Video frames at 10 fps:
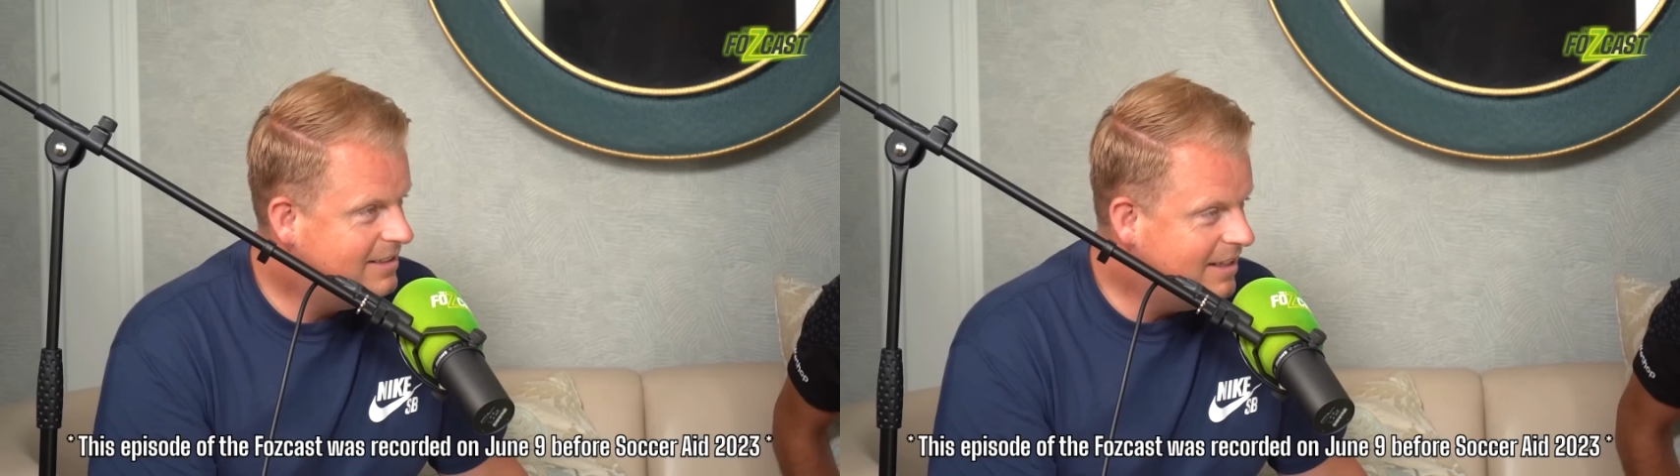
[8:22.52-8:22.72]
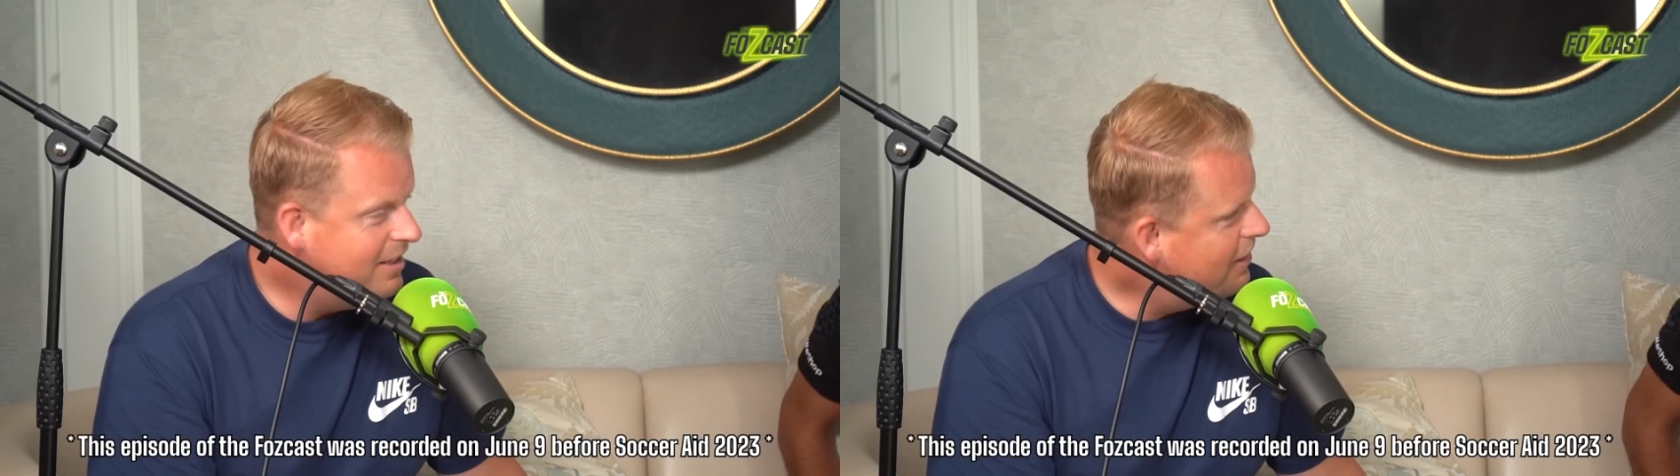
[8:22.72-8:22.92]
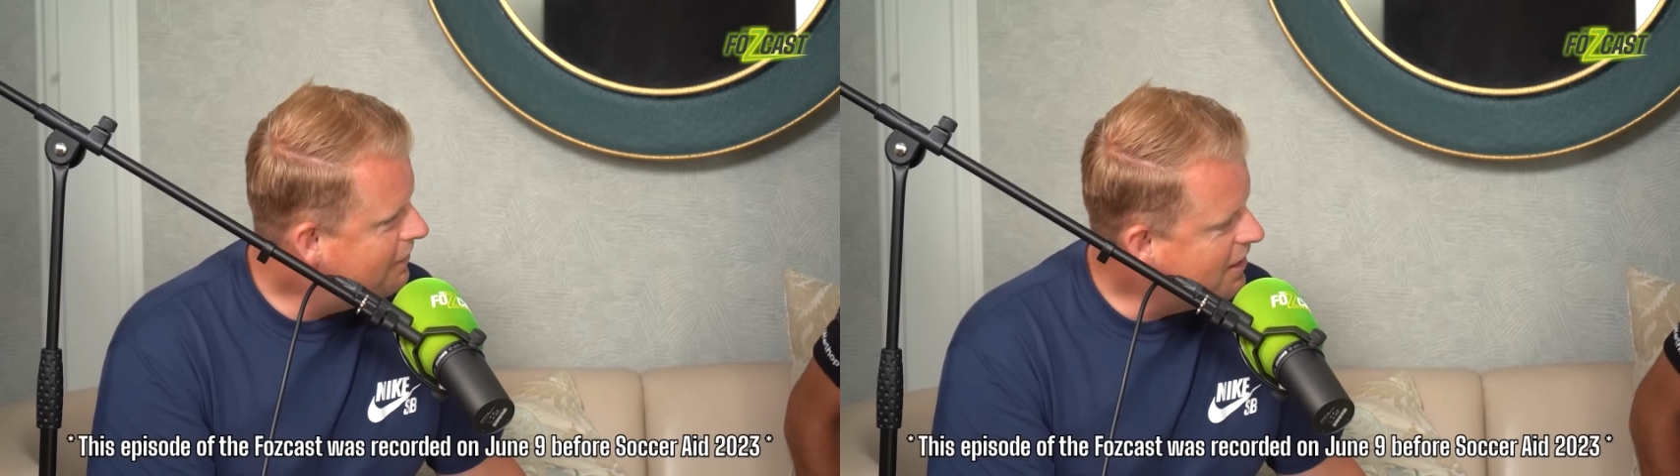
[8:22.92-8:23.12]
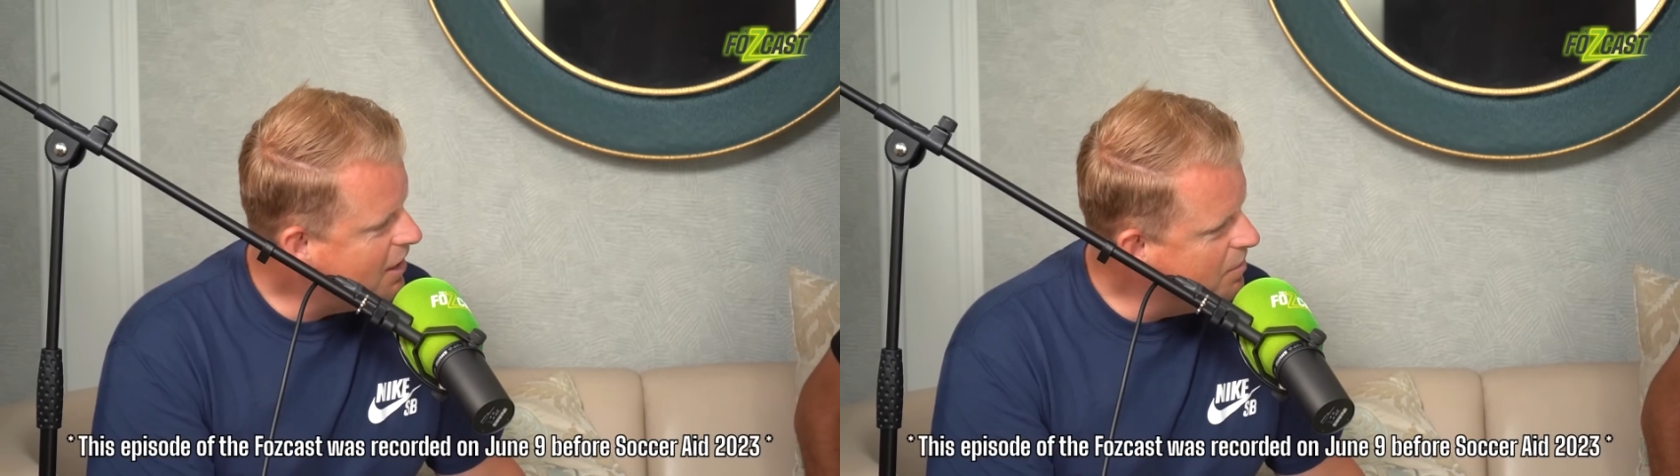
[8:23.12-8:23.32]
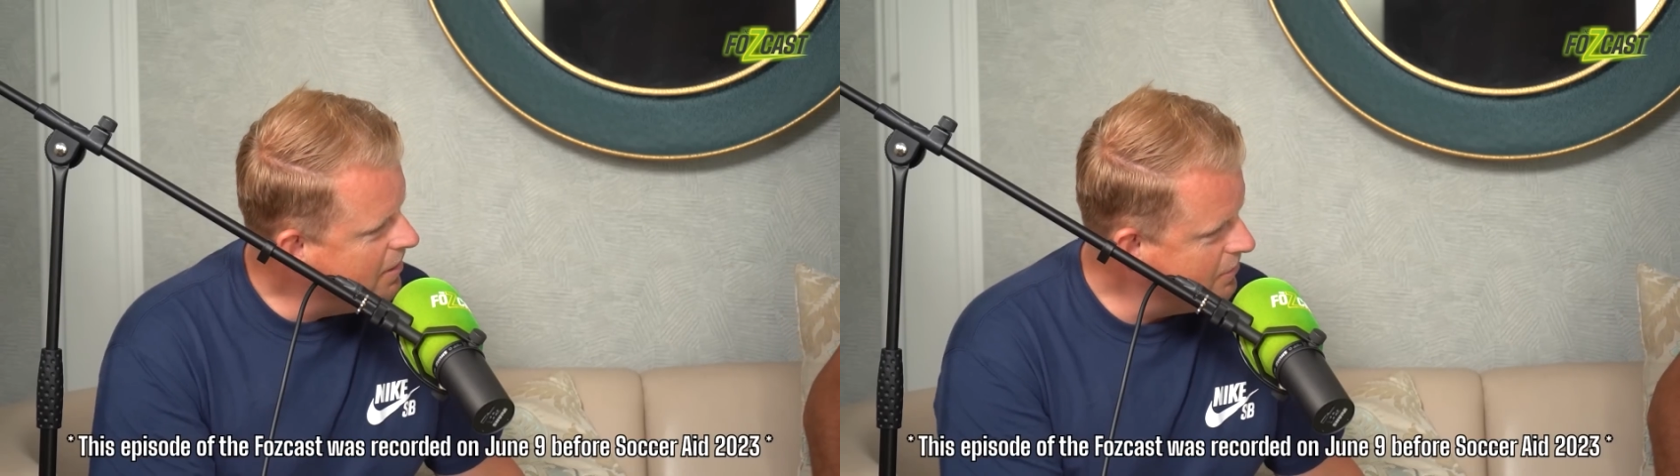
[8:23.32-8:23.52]
And he'll have the
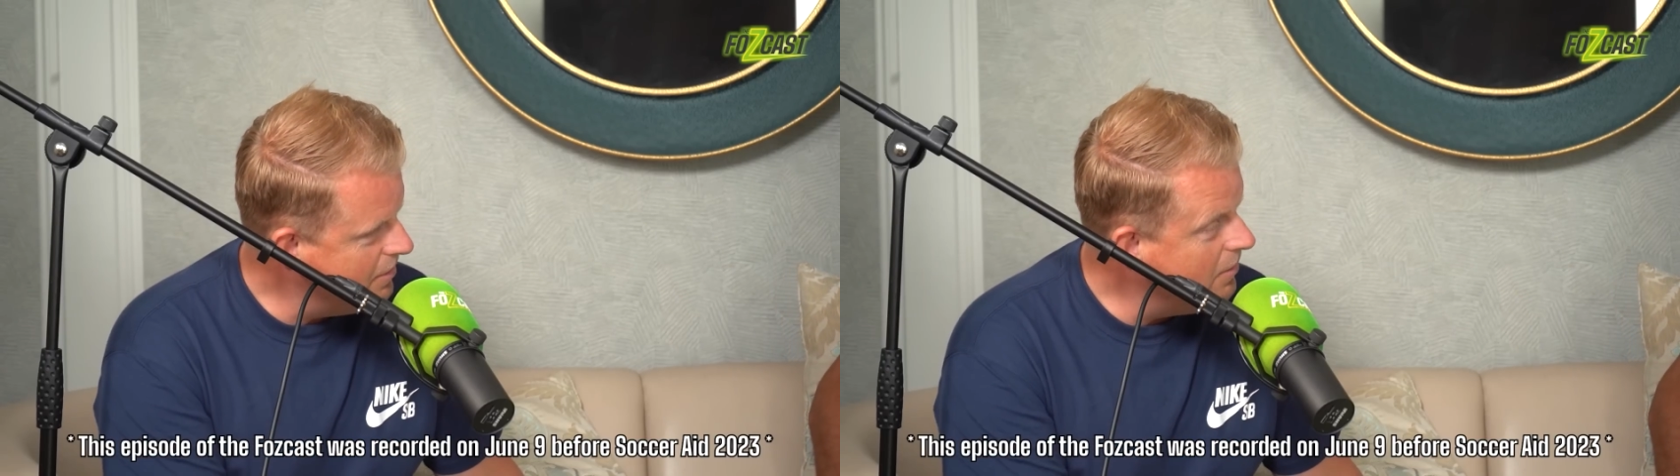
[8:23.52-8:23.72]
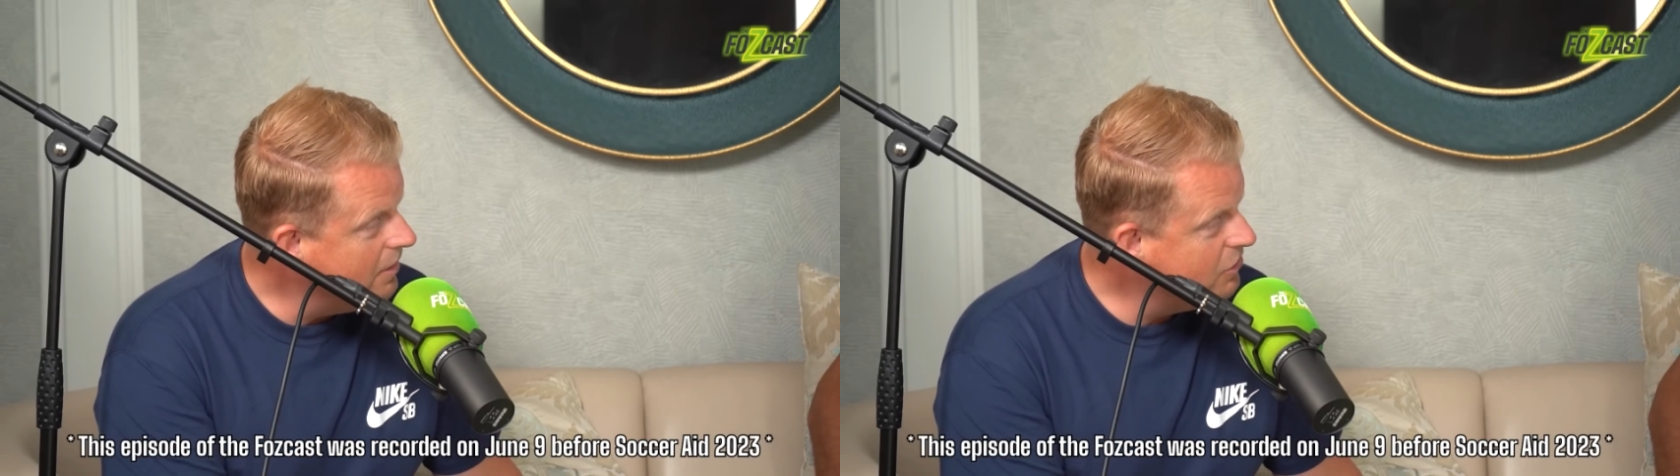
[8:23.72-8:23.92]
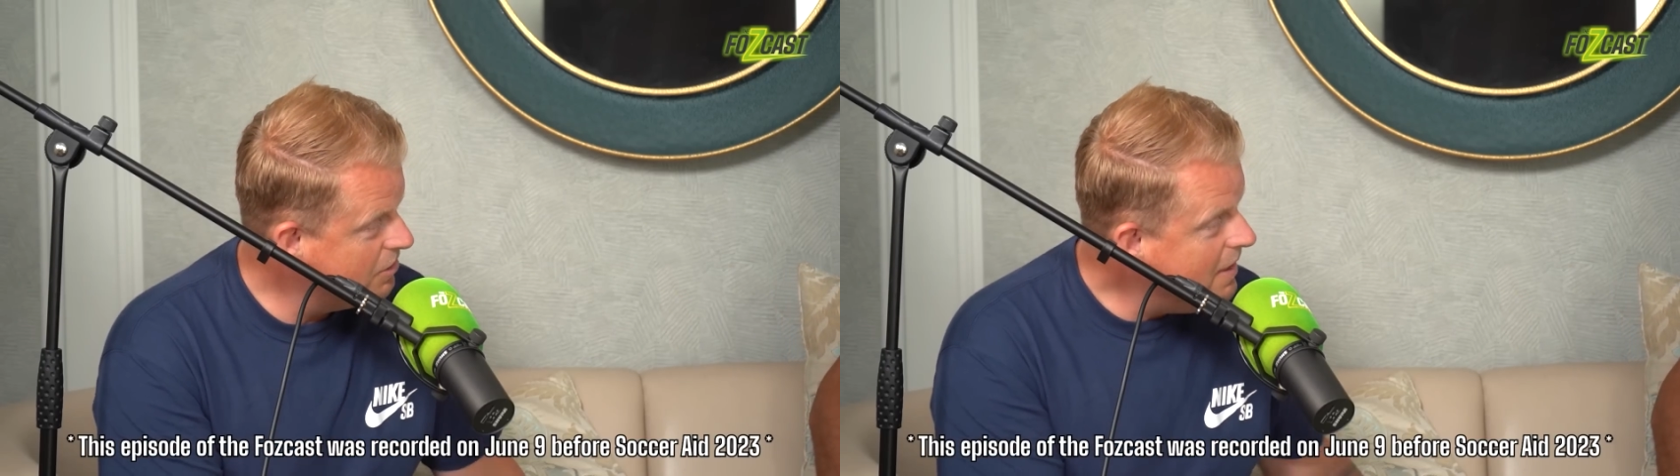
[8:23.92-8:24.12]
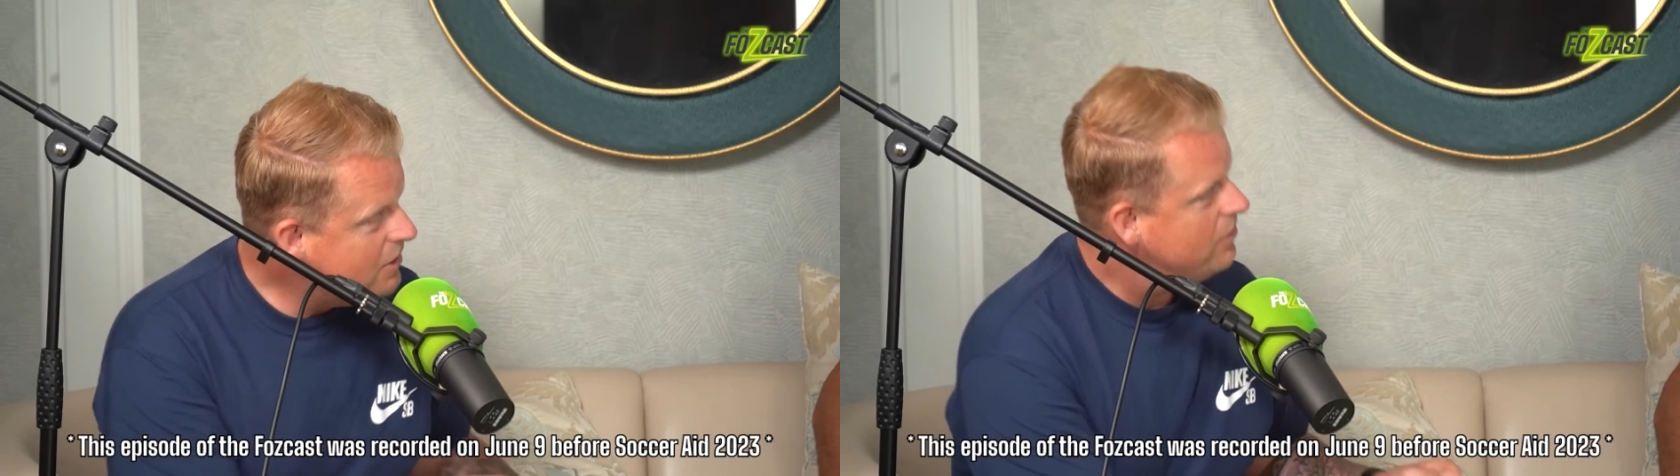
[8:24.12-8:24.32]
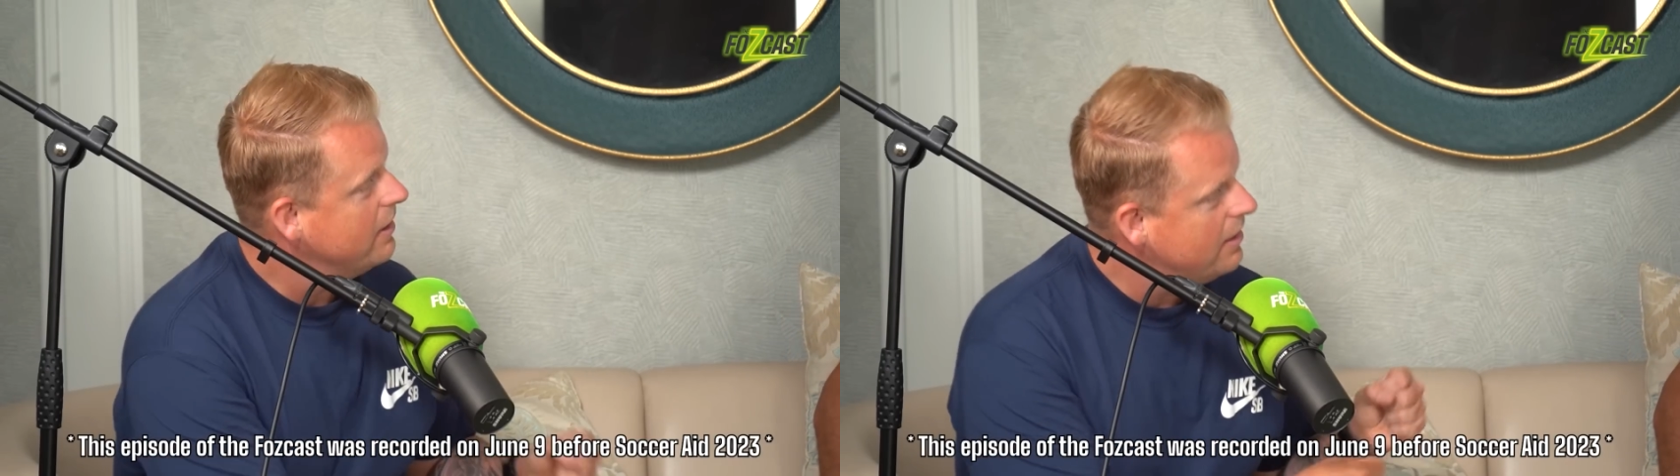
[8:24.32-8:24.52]
GoPro as well, won't. Just
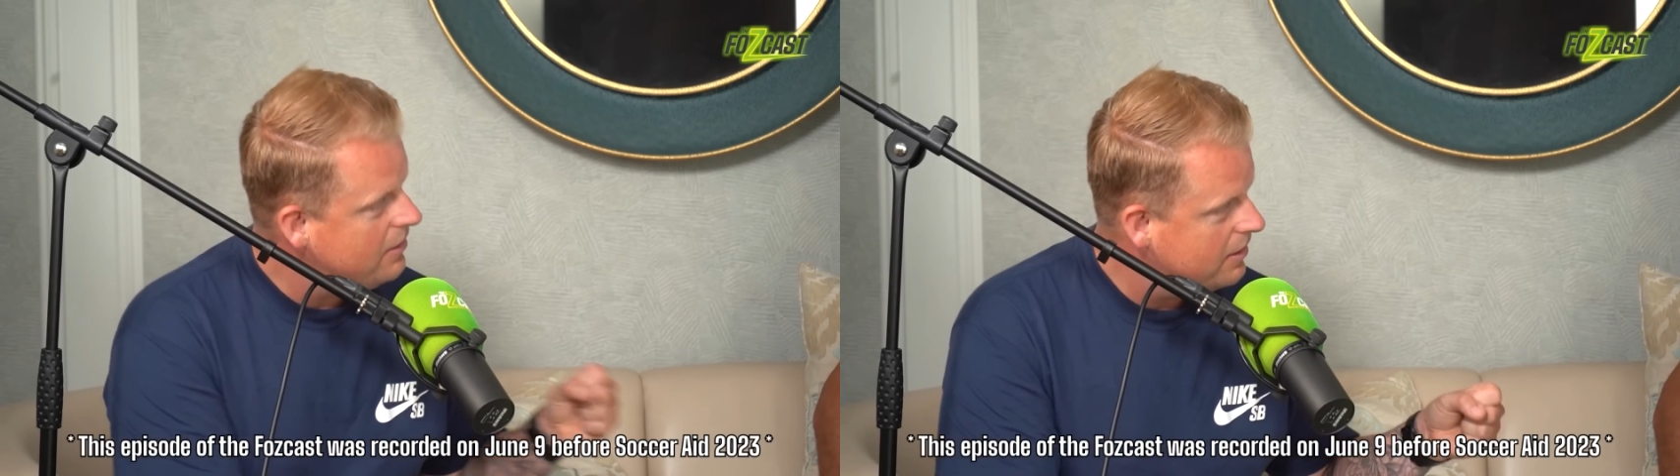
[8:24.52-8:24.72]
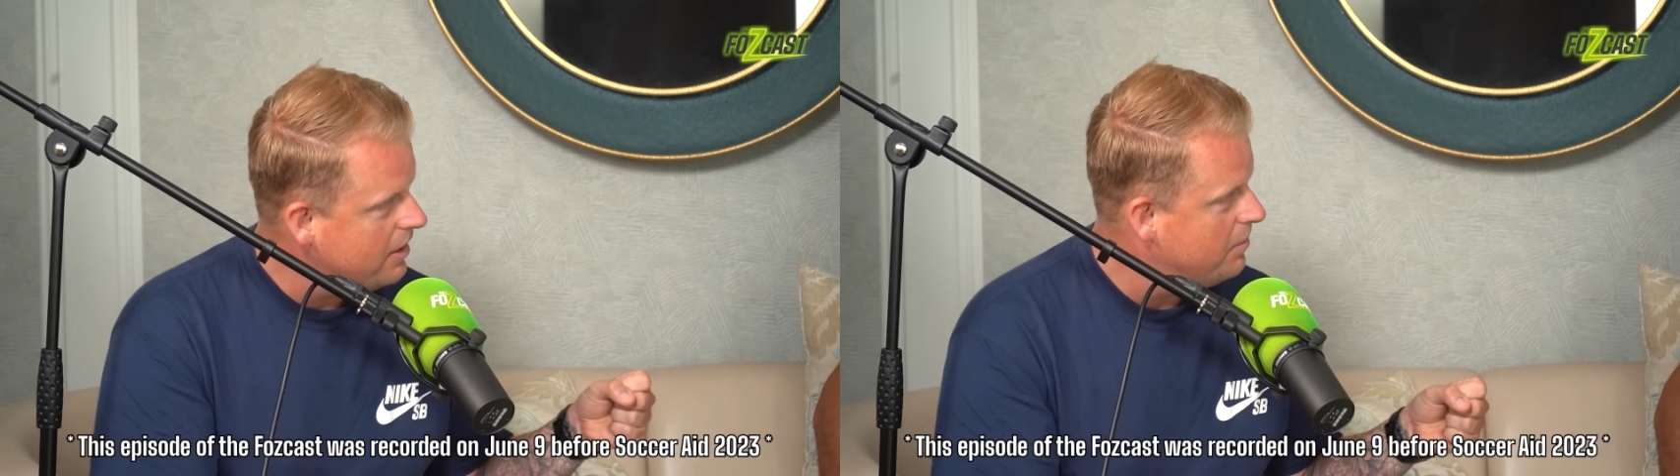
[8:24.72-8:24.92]
make sure you get it on the